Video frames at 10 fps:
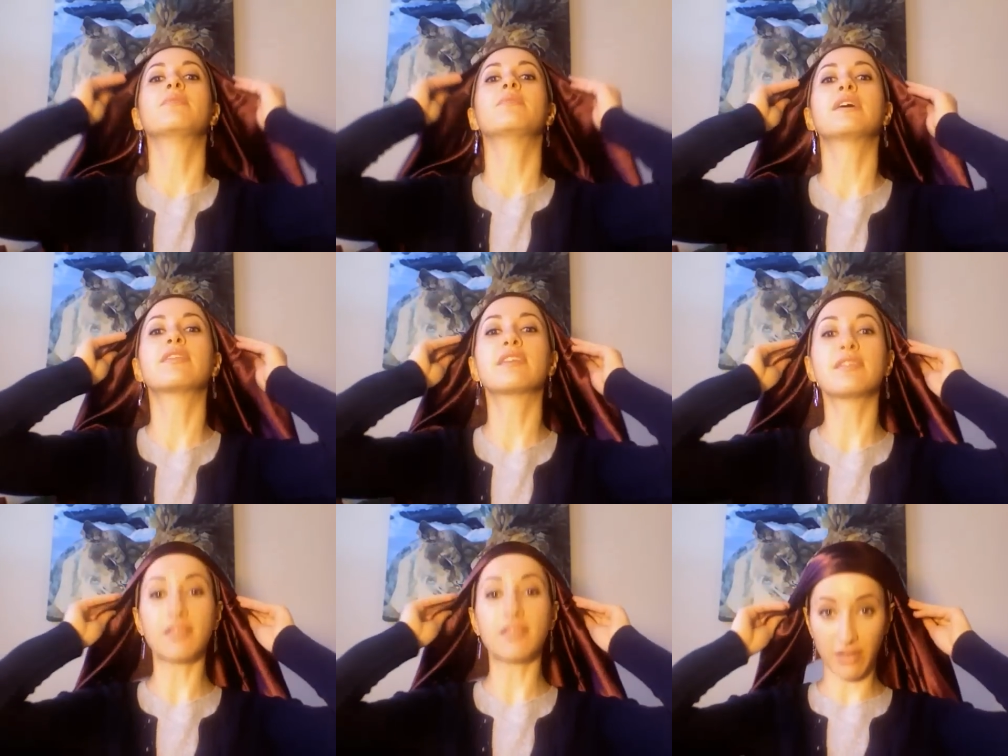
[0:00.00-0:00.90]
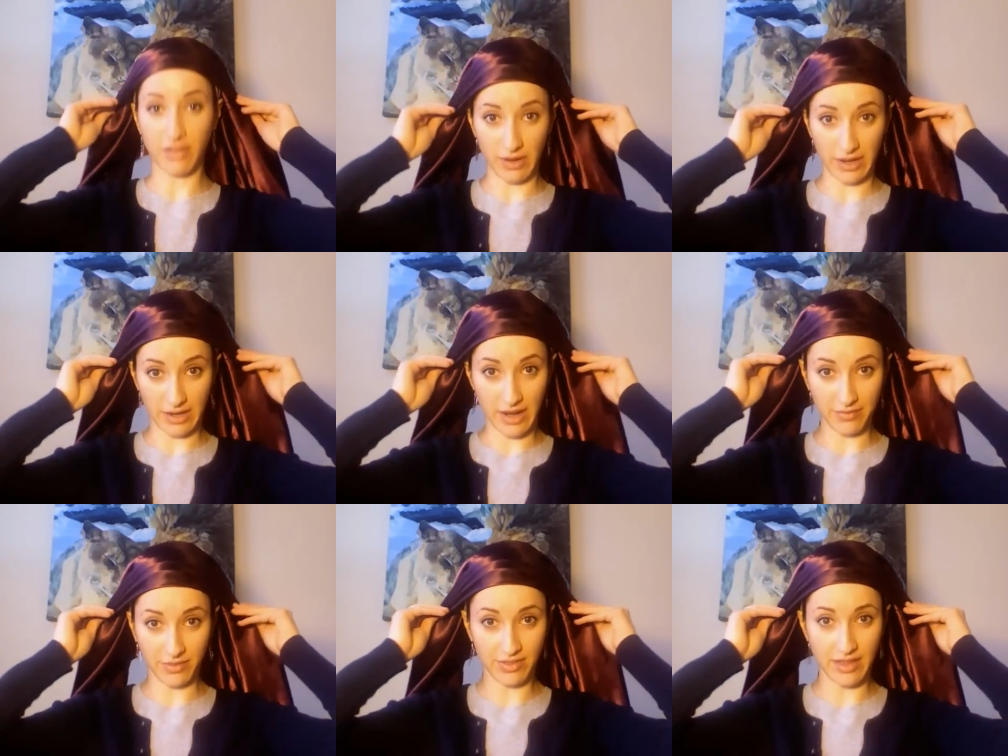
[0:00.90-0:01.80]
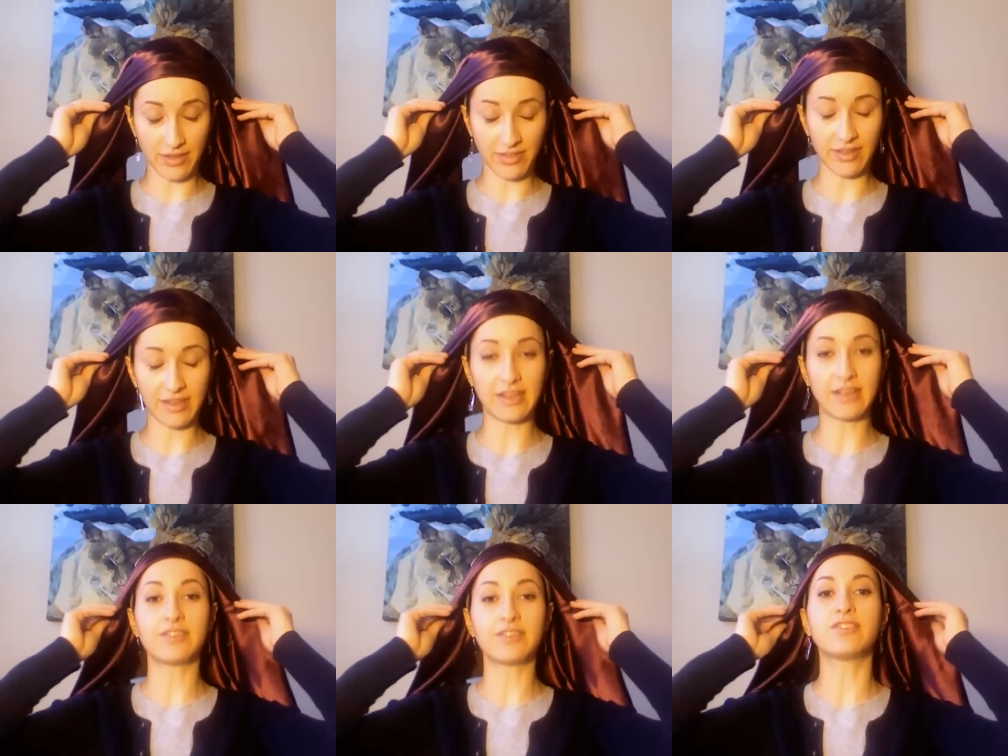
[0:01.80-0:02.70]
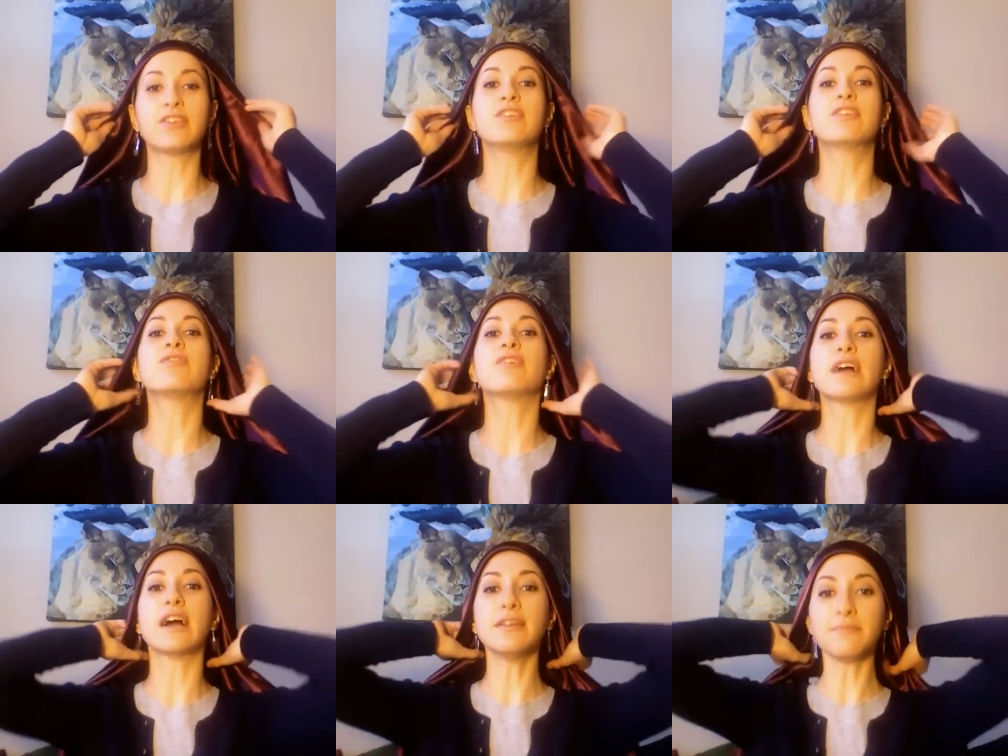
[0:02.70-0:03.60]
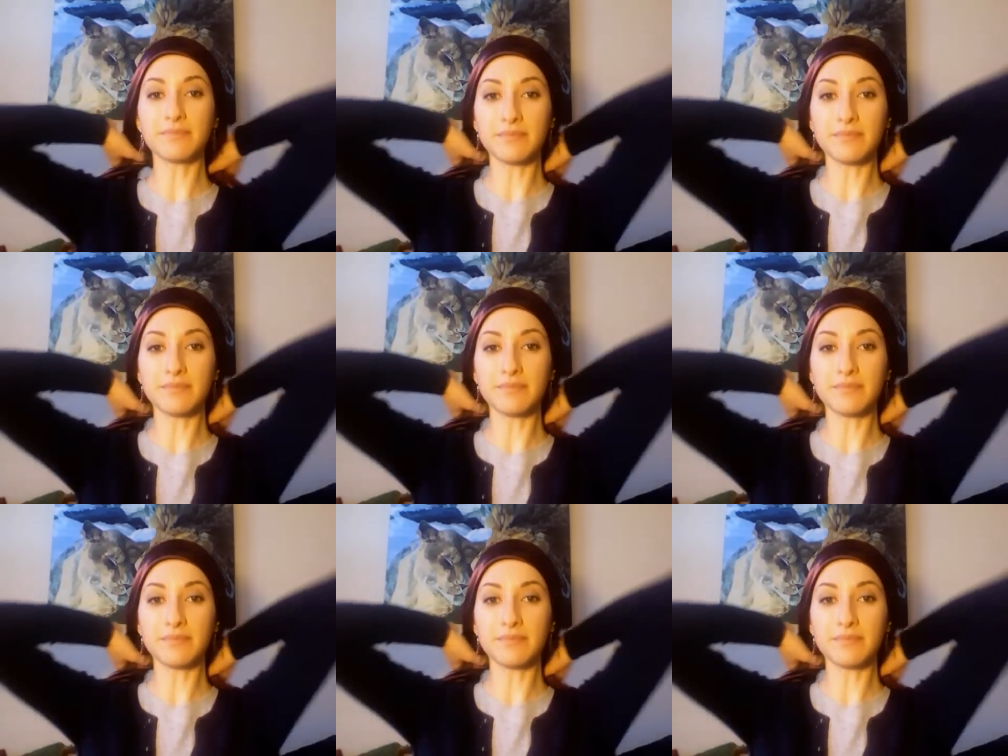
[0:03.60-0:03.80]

place it so it comes nicely in, in your forehead.